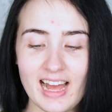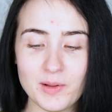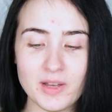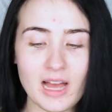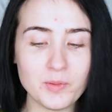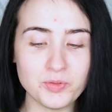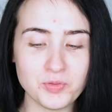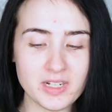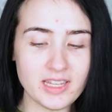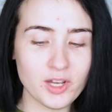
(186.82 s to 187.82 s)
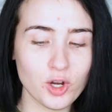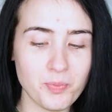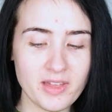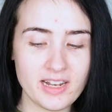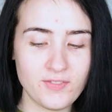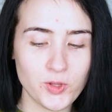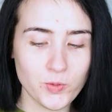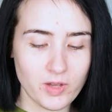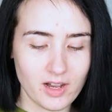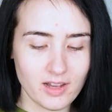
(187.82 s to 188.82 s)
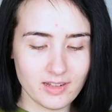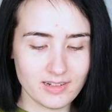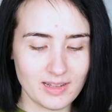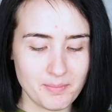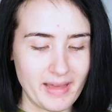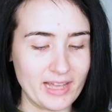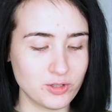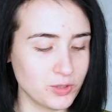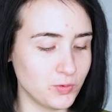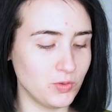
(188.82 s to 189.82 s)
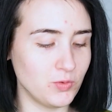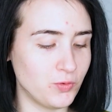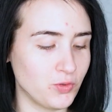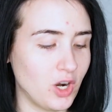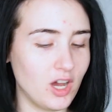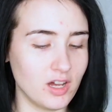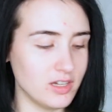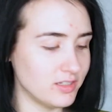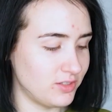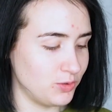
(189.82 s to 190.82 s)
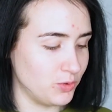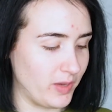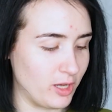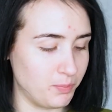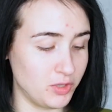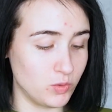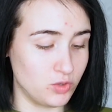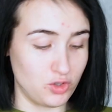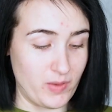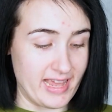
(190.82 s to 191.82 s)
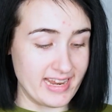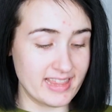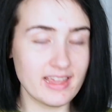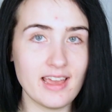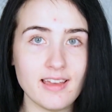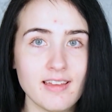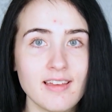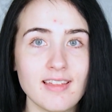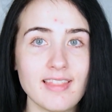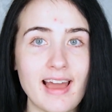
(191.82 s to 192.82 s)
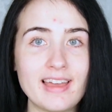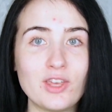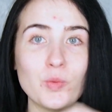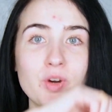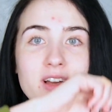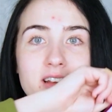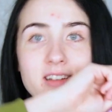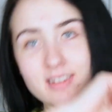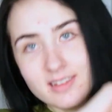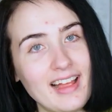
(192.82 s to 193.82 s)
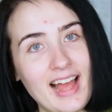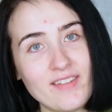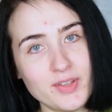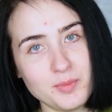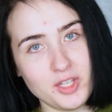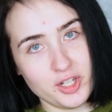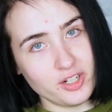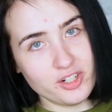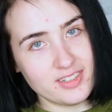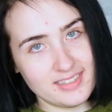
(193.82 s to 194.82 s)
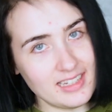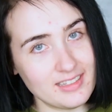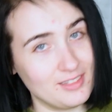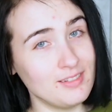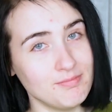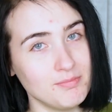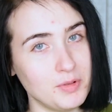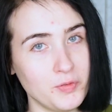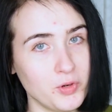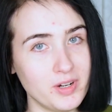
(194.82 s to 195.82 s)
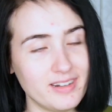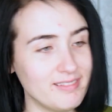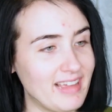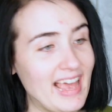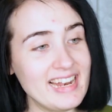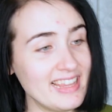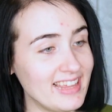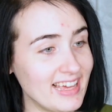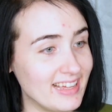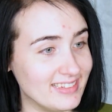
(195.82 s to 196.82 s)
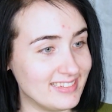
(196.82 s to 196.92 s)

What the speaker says: I would really hope that if you got a magic frog to help you do anything, that you would have him cure your disease before anything else.